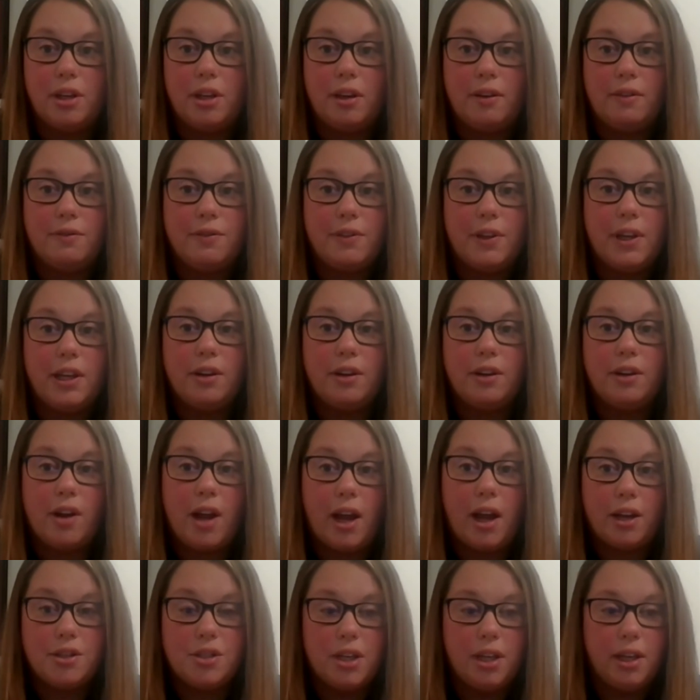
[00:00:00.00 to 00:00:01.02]
of
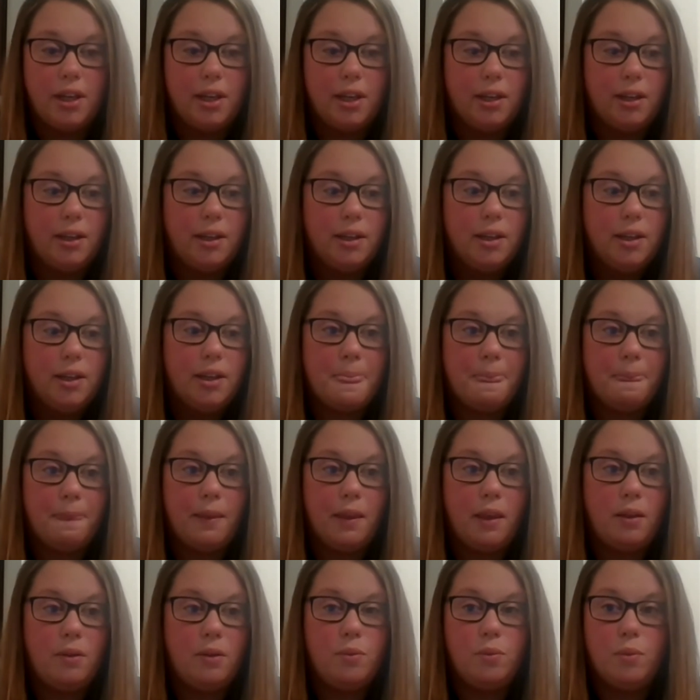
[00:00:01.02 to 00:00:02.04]
interaction.
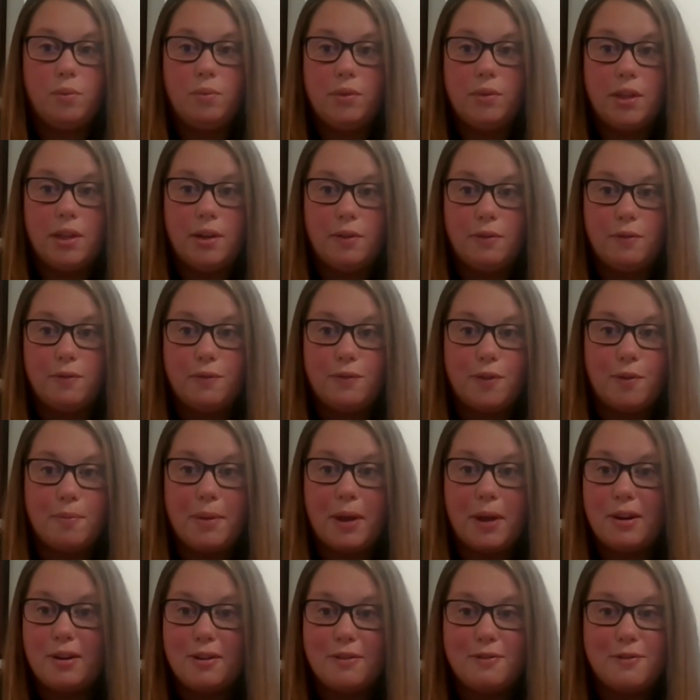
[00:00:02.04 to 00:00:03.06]
And, for
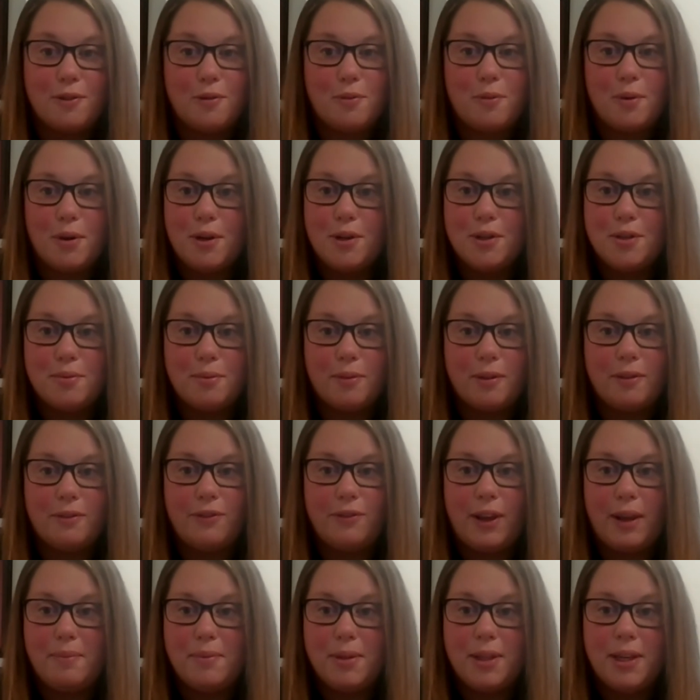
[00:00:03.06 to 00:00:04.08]
better or for worse, we're a
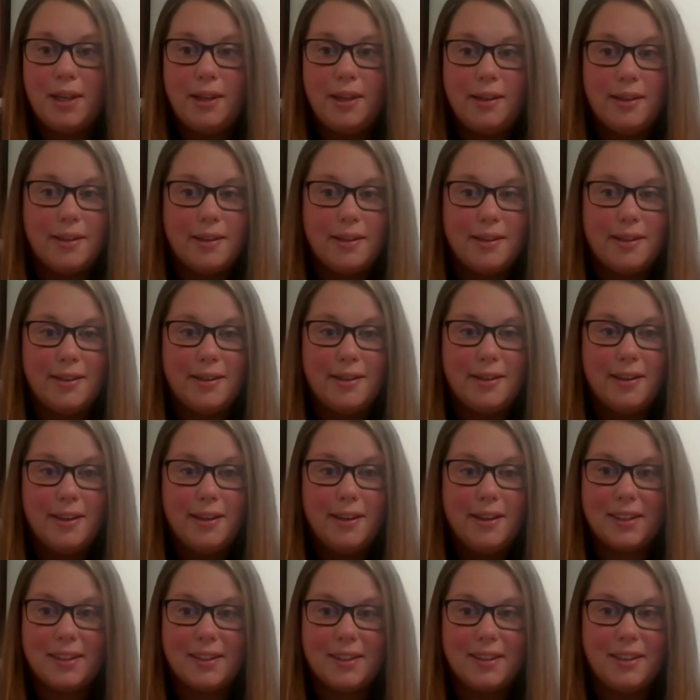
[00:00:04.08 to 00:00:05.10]
family, and,
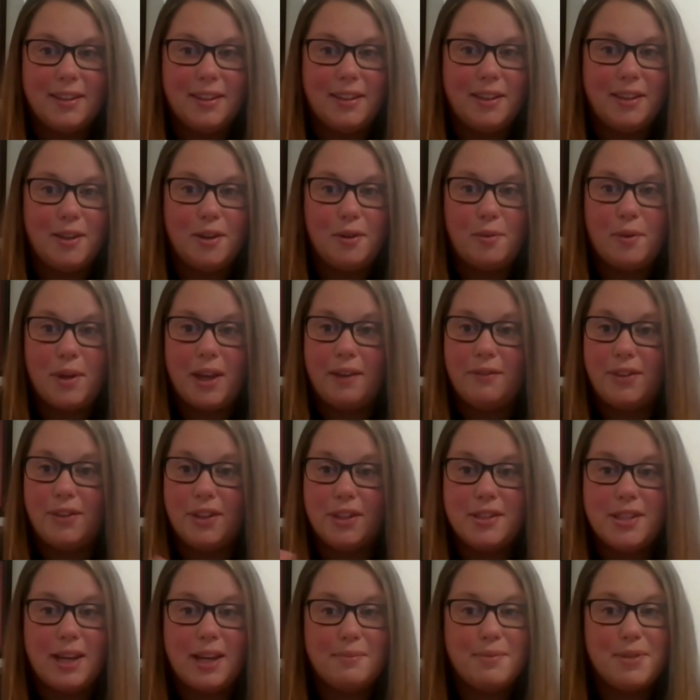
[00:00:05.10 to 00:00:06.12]
we have good
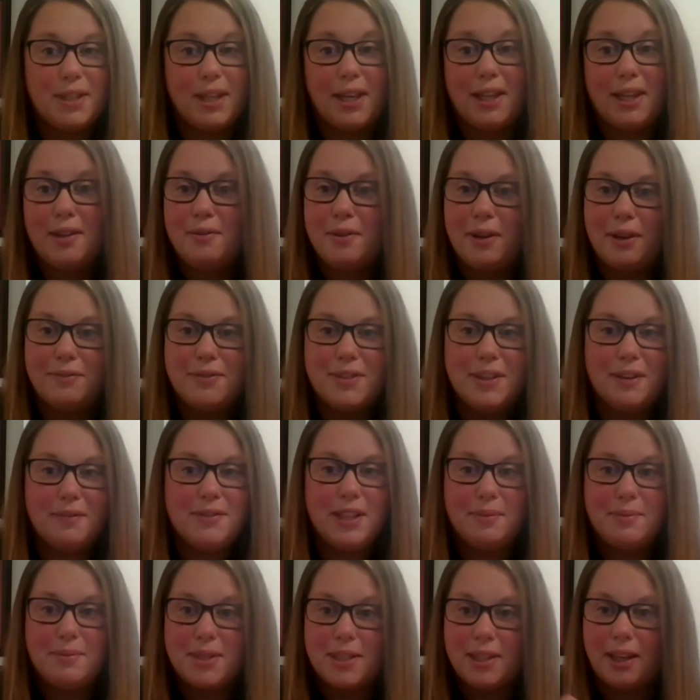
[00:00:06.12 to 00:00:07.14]
times together, we have tough
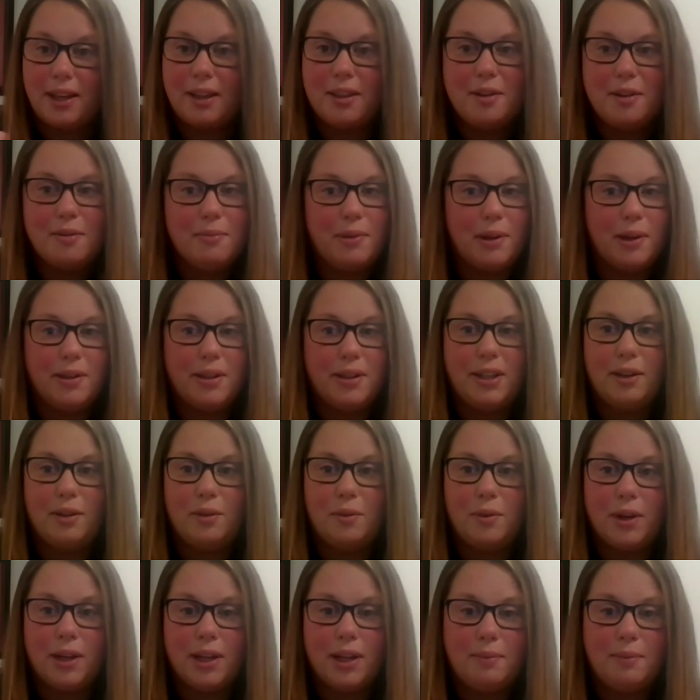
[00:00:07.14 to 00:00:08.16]
times together, but,
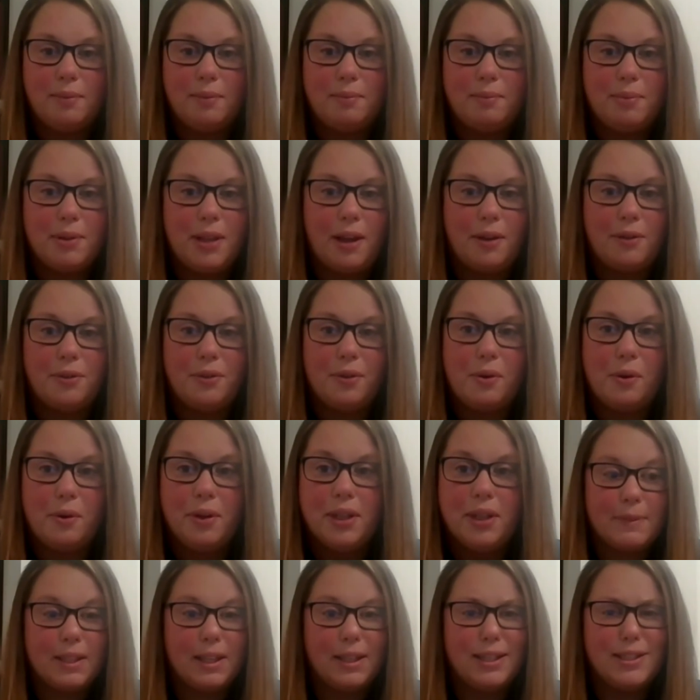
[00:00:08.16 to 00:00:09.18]
we're going to plow through.
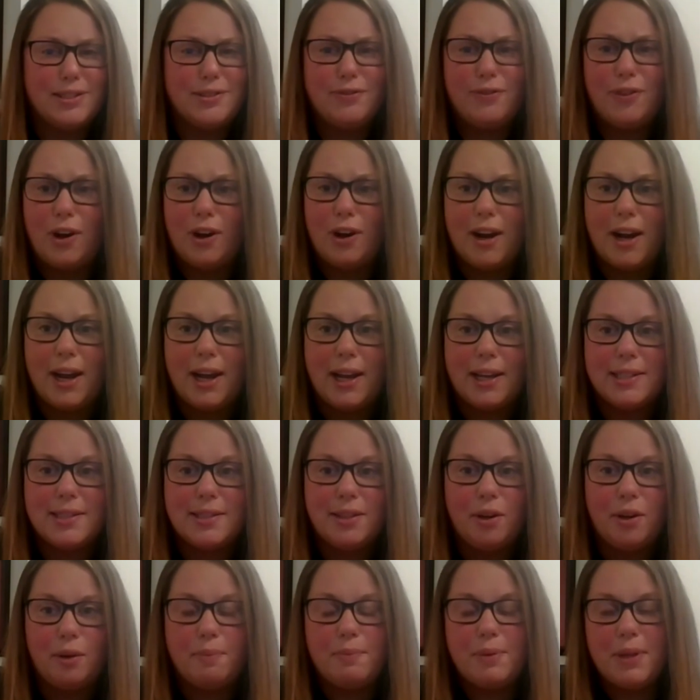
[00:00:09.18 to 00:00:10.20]
As far as,
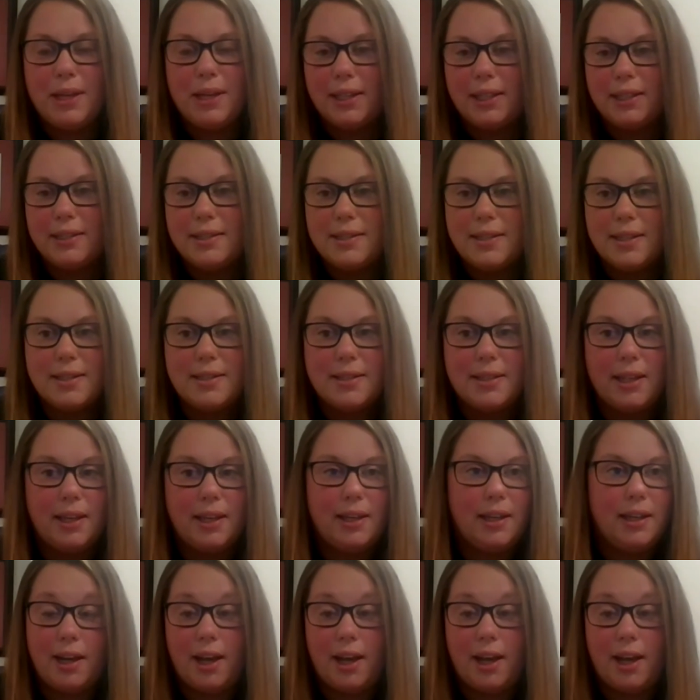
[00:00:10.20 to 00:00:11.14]
being consistent,